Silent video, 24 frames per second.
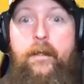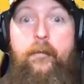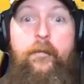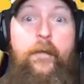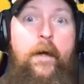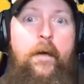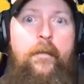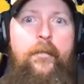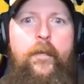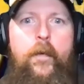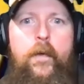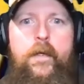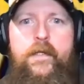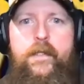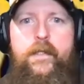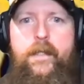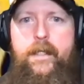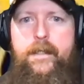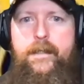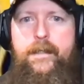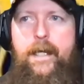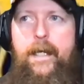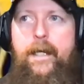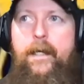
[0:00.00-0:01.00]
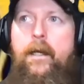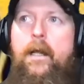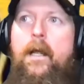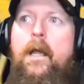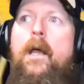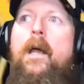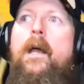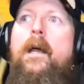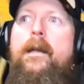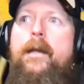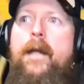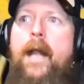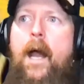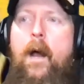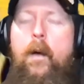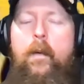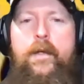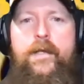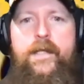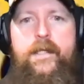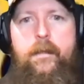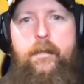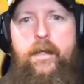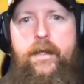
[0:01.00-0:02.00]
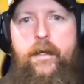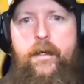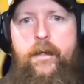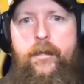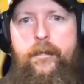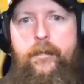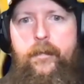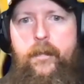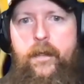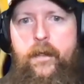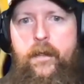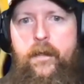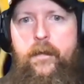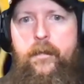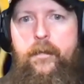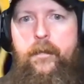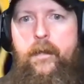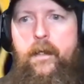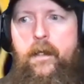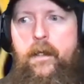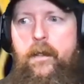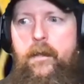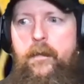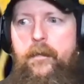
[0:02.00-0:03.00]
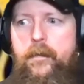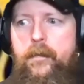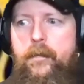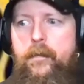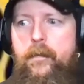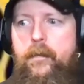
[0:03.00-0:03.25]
Like Ferrum Forge does that now with some of their their uh,